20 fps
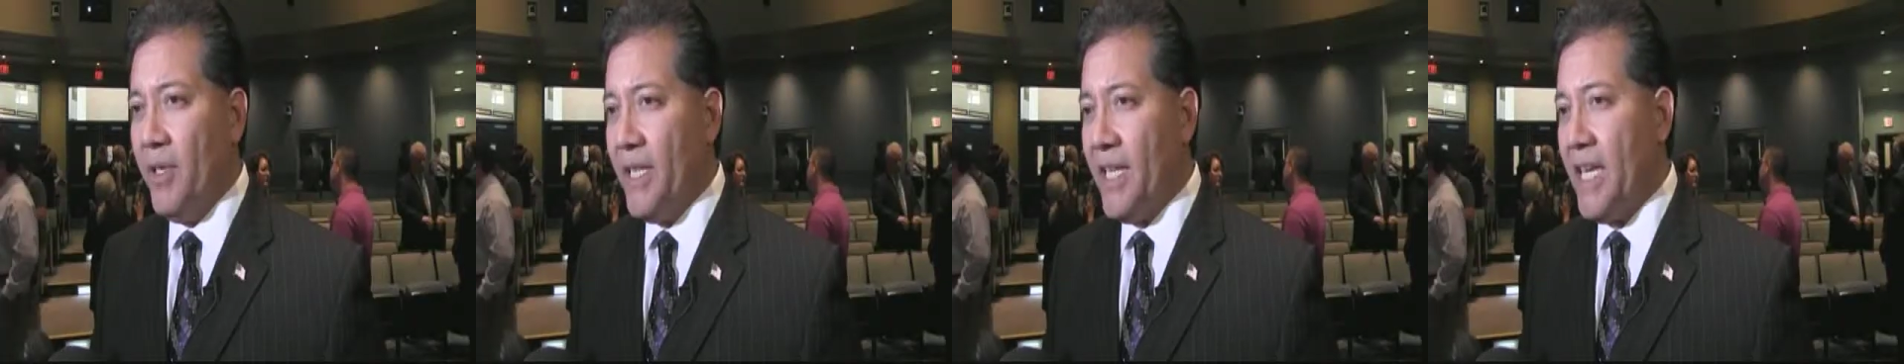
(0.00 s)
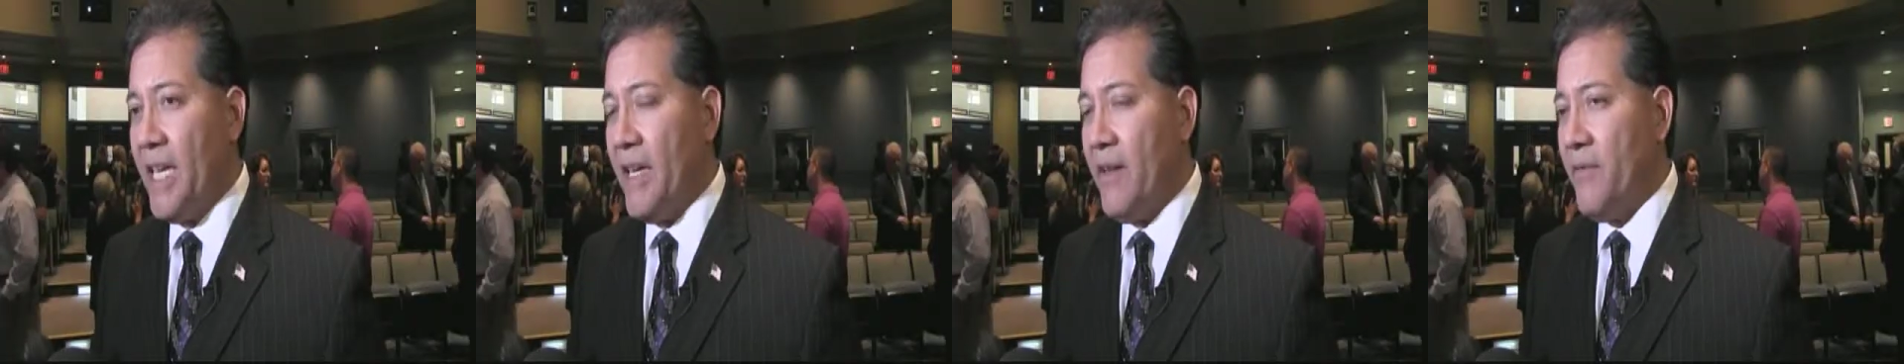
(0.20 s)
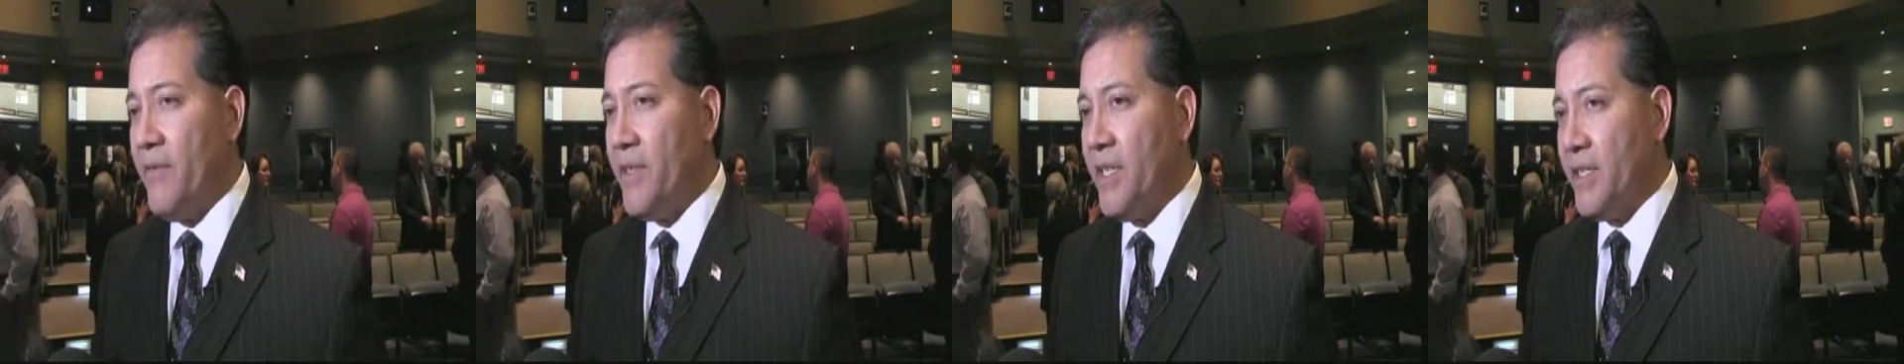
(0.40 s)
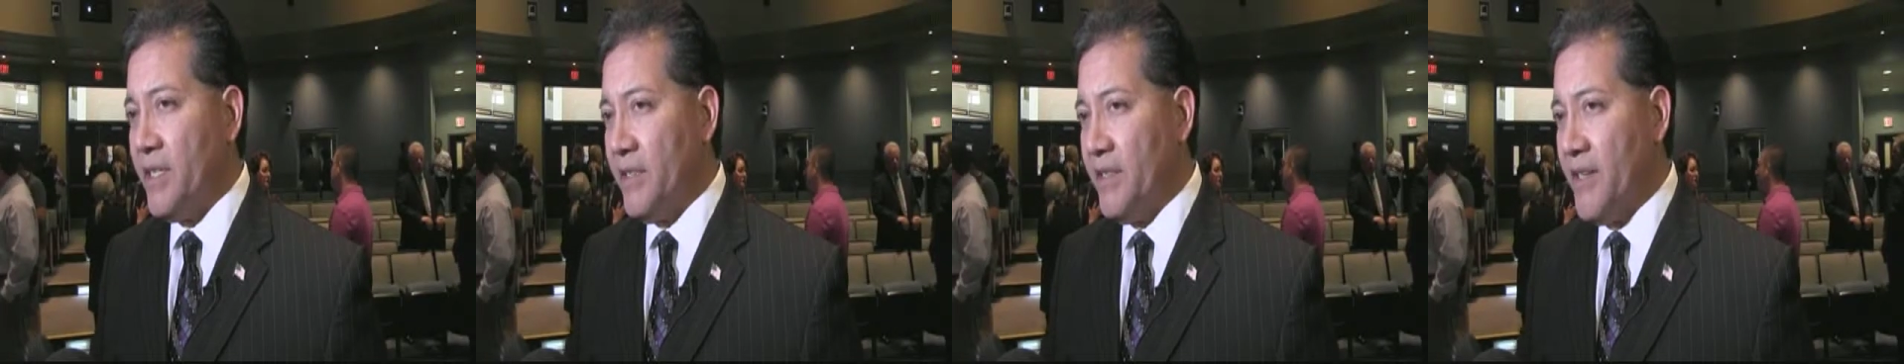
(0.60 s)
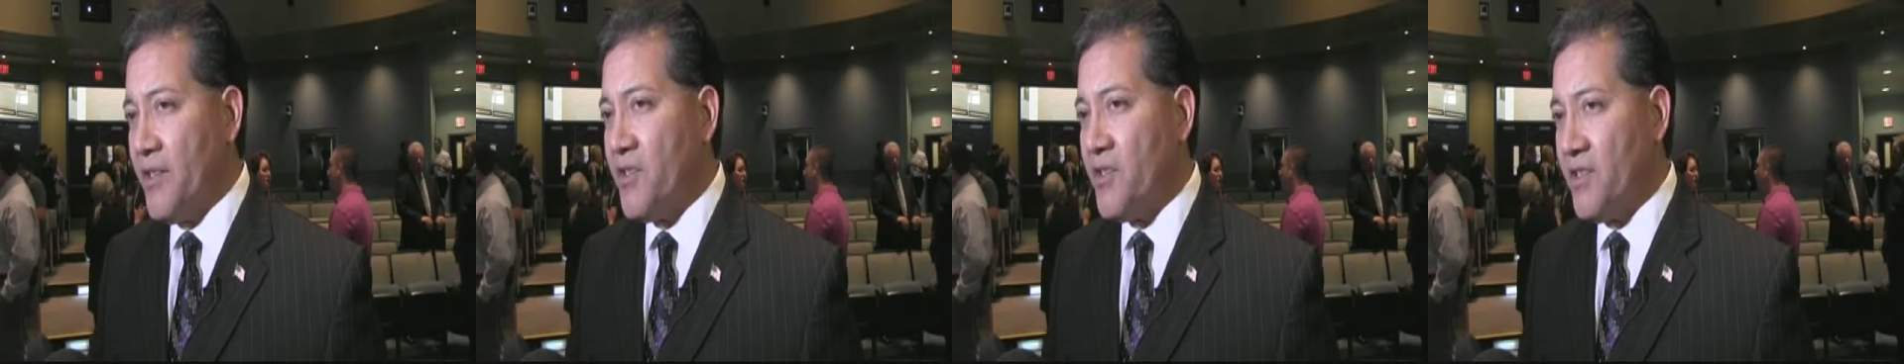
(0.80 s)
believe that
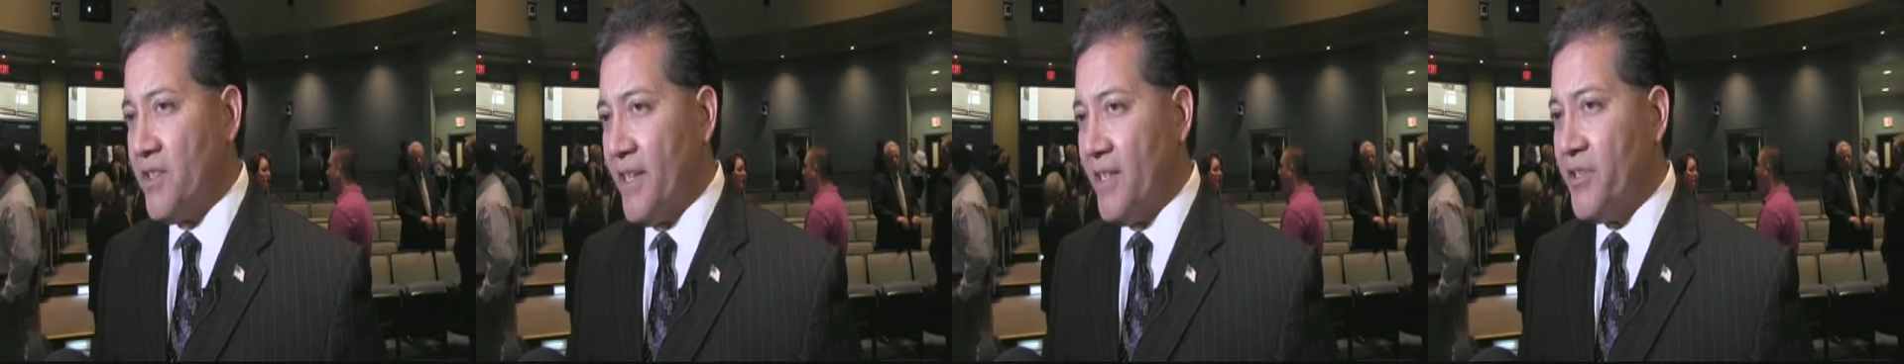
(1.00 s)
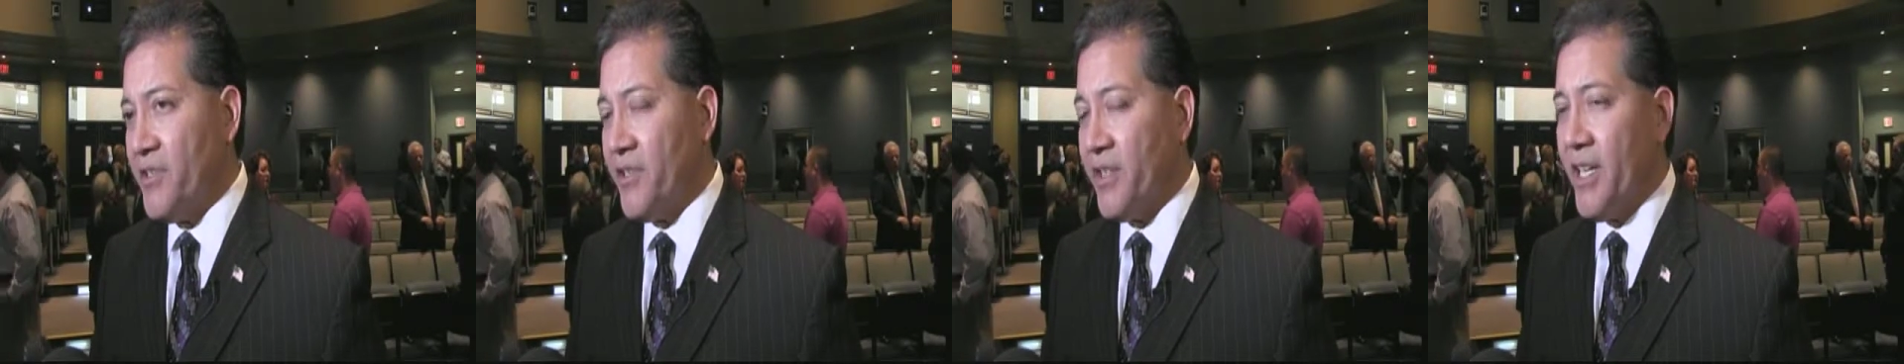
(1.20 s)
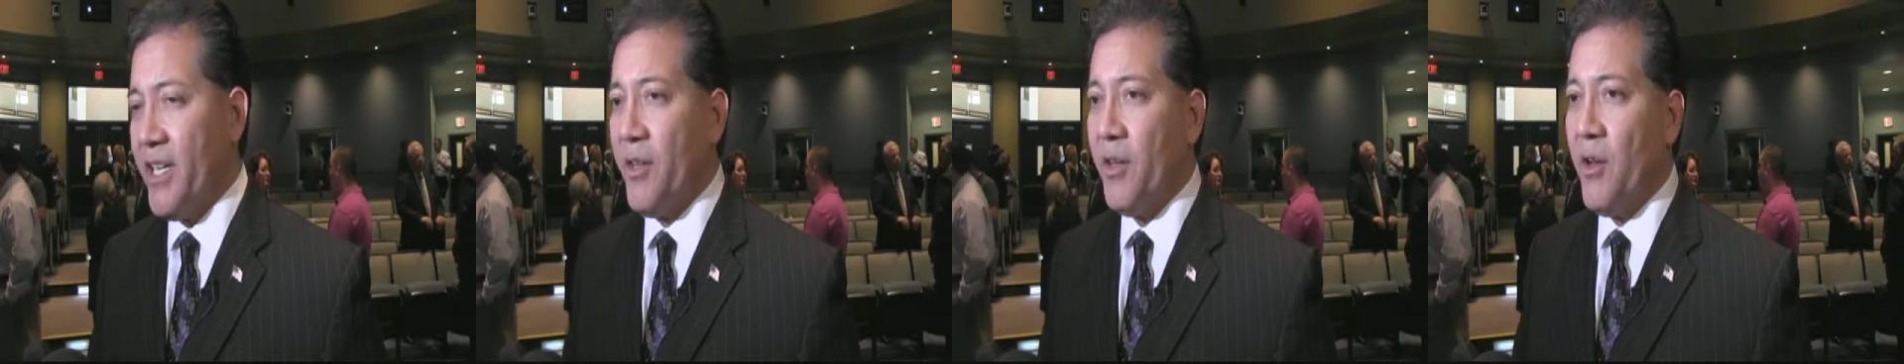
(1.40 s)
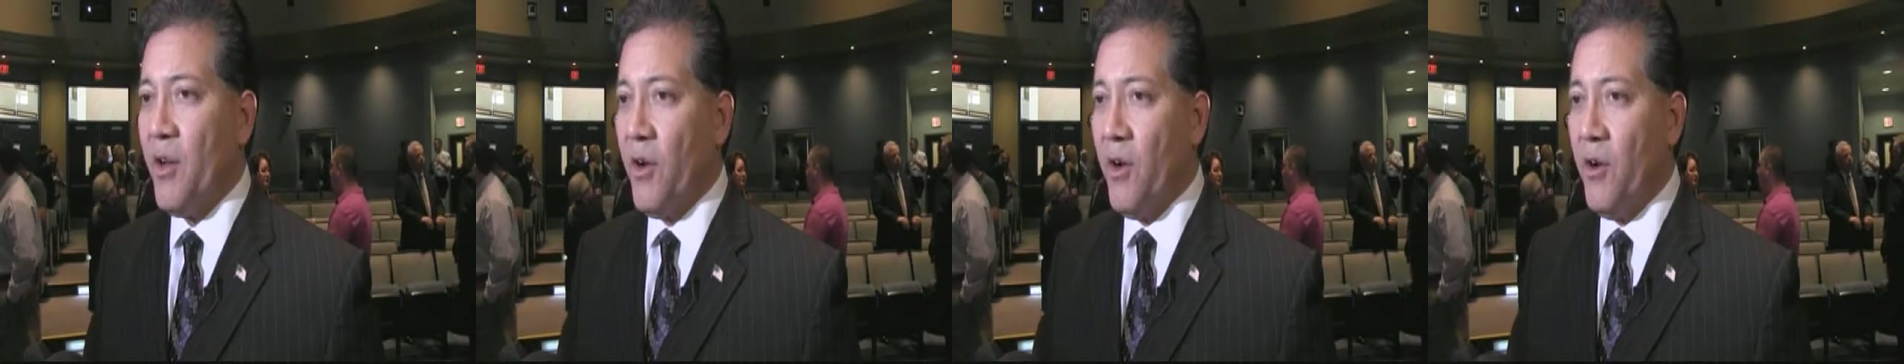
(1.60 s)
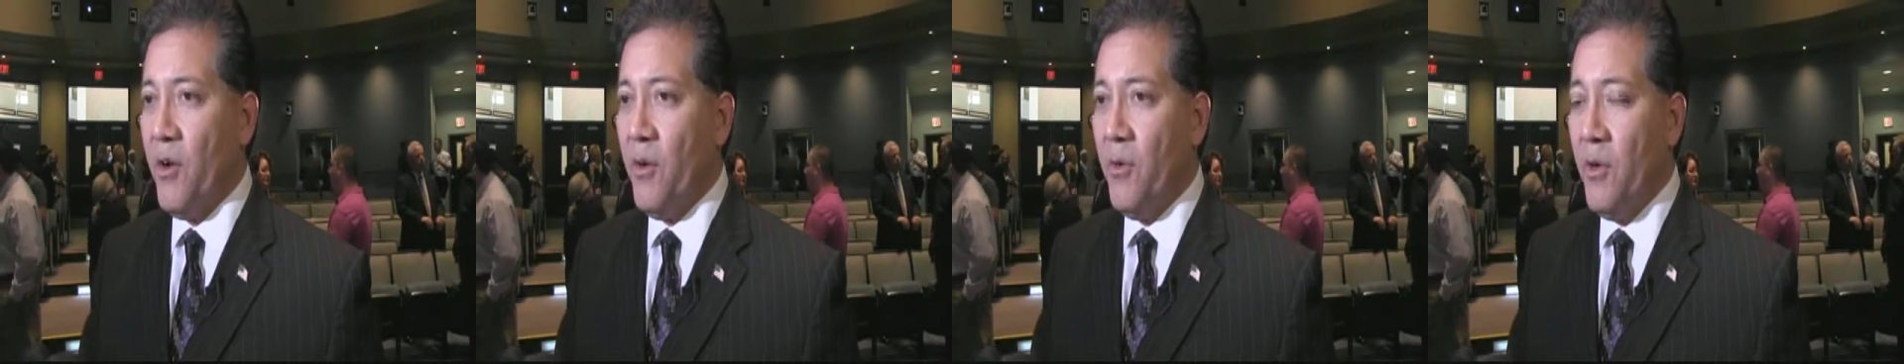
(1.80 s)
the legislature can
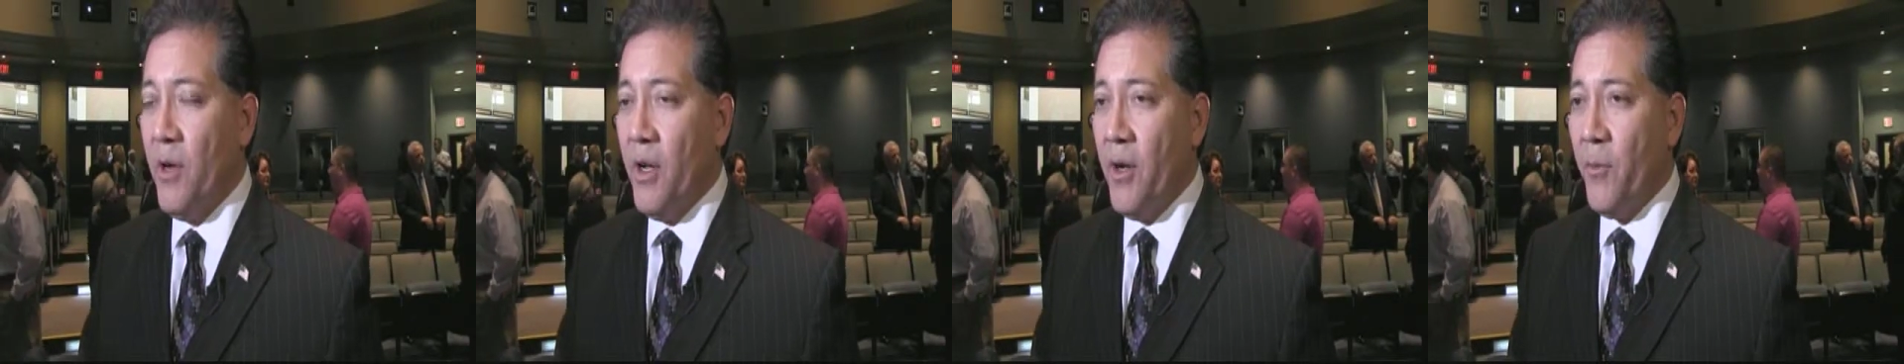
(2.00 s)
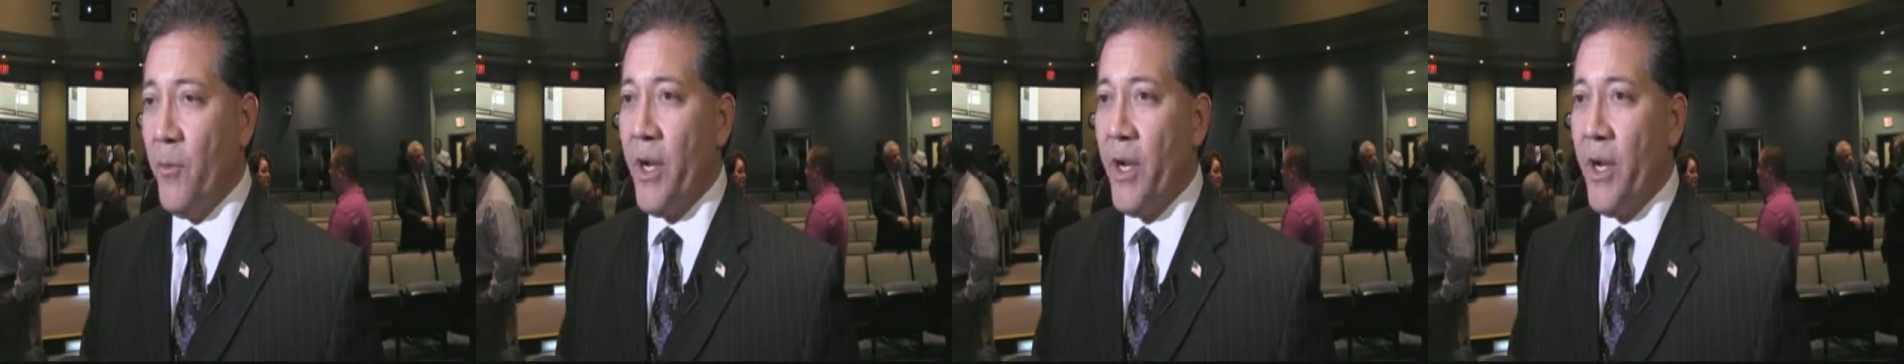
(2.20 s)
go